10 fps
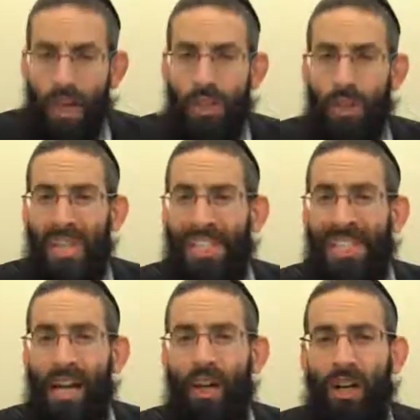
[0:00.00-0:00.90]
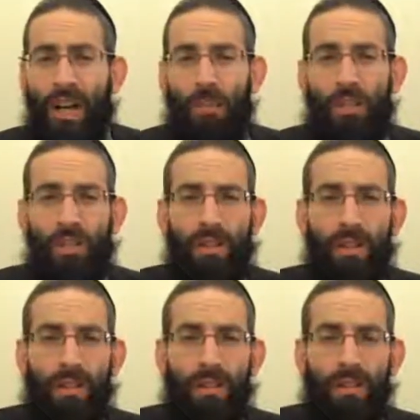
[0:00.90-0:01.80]
So this is the halacha in our Mishnah.
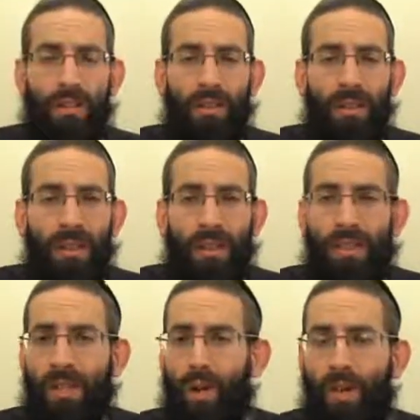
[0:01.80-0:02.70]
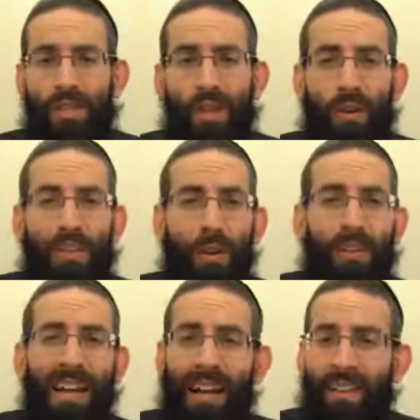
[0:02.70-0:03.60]
There's no concern of
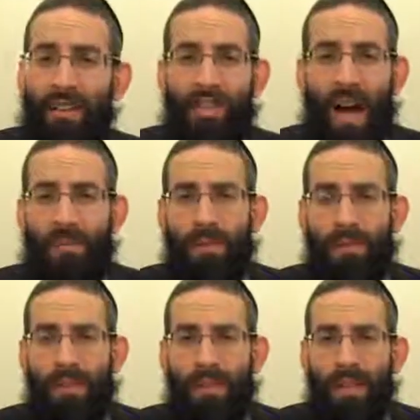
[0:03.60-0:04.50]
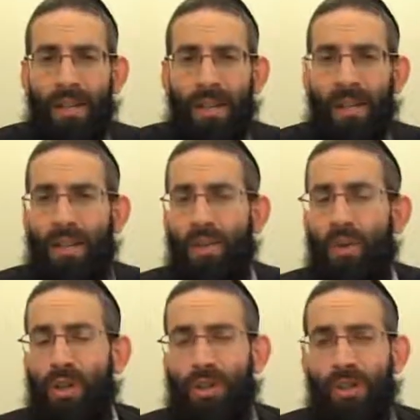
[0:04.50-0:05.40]
Shemayata on Shabbos. It's a new
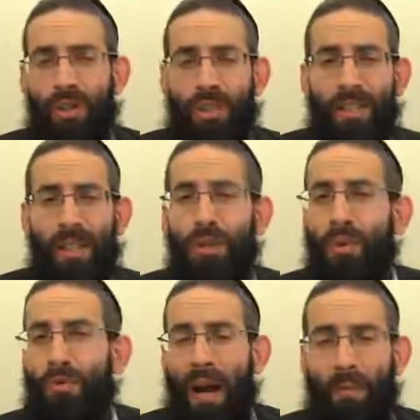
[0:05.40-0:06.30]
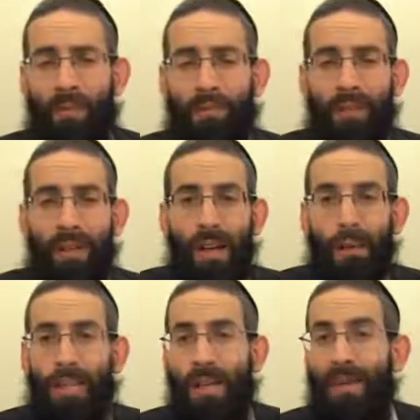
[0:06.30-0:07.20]
concern. There's a new problem,
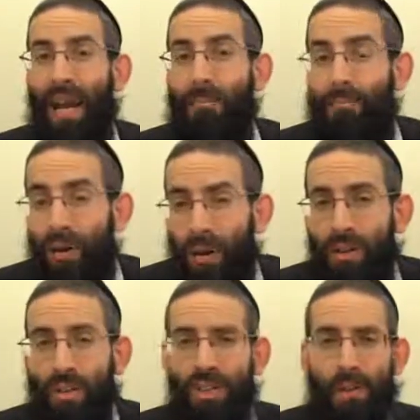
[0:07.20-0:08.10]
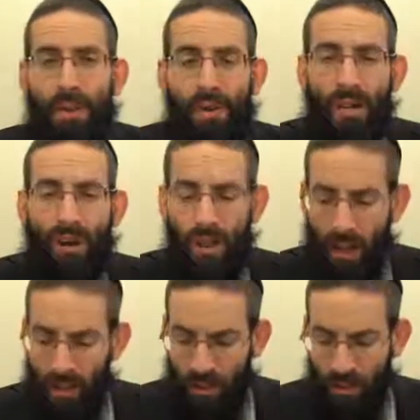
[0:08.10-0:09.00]
because he may not burn the Shemen Sreifa on
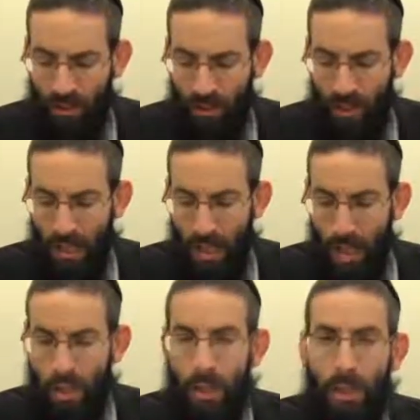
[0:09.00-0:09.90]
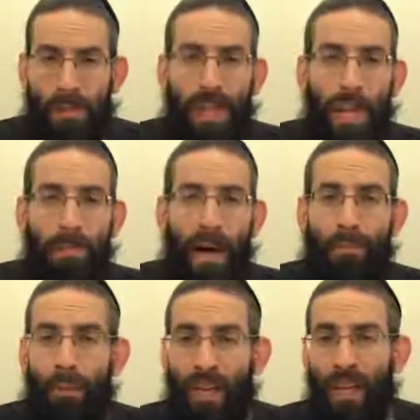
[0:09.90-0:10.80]
Yom Tov. So he's speaking
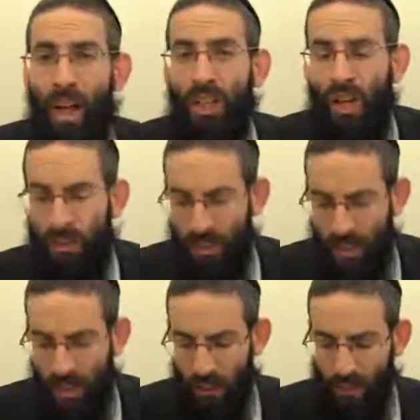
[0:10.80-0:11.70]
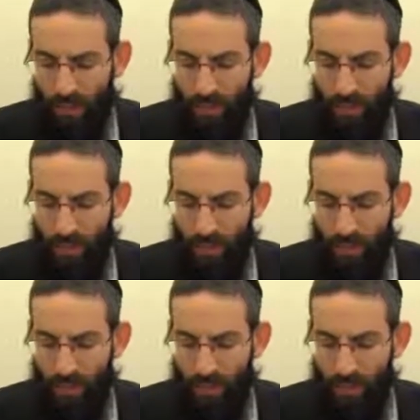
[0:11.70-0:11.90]
about burning it on Yom Tov itself.